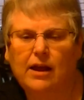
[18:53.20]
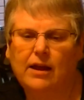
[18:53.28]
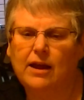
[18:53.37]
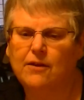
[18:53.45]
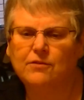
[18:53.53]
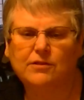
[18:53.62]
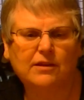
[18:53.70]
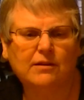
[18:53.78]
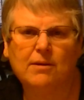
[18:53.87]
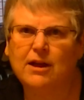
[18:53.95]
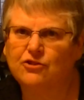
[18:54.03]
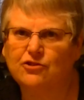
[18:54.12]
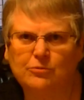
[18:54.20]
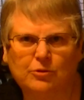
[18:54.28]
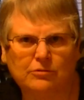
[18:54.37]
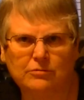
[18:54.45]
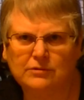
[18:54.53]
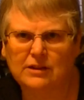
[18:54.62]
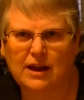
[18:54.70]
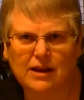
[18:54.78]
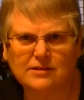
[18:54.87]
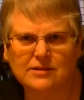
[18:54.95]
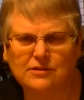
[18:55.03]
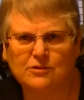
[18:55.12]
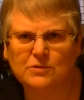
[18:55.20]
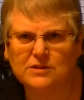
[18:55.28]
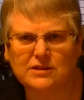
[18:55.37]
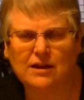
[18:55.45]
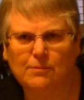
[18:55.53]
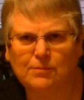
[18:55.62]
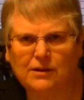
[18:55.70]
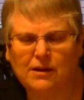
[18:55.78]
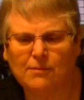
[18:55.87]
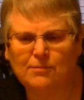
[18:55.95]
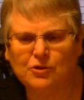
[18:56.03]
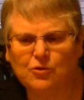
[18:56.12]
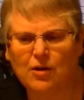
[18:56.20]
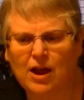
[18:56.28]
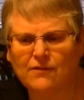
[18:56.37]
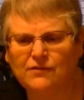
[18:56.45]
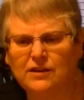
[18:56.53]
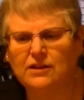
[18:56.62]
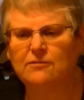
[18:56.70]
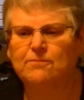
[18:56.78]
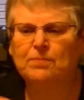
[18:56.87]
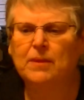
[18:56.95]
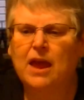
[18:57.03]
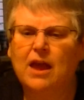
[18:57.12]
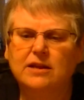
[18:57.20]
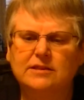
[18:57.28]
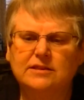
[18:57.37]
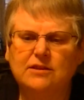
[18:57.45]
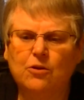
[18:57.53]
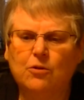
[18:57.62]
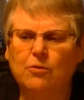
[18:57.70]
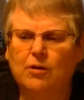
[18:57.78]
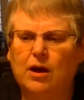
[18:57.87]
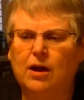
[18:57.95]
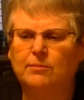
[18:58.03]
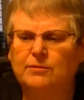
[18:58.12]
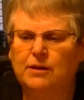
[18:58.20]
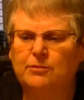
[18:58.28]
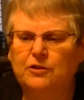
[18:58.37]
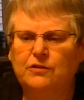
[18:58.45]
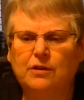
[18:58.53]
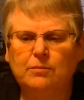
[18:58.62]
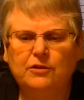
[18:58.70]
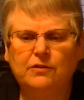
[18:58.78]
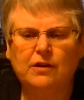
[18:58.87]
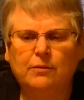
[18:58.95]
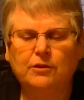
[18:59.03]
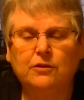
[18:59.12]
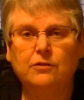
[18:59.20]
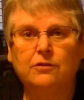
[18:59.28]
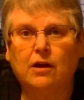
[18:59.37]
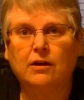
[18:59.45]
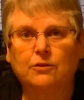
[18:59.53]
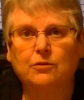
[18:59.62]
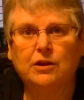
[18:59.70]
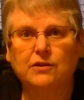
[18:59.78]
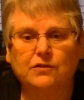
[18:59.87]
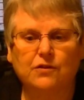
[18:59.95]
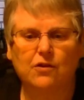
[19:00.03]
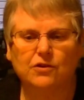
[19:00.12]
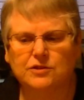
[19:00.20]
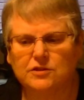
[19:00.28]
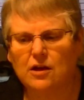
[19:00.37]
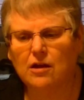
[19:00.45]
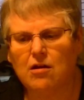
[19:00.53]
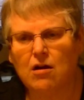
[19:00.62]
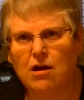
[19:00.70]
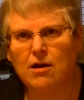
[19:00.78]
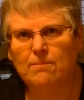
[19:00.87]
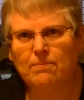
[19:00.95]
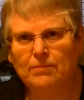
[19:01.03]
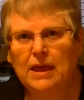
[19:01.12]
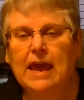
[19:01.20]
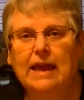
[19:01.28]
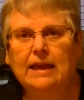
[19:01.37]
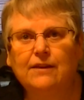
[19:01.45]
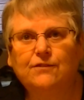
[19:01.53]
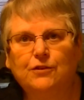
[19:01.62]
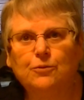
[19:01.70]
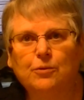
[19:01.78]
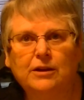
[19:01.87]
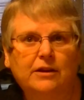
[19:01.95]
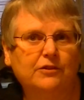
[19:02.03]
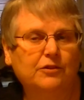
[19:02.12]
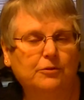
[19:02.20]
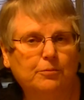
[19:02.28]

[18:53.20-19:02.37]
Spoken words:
everything imaginable that has to do with Stampin' Up! And crafting. So www.KreatesKards.com if you're ready to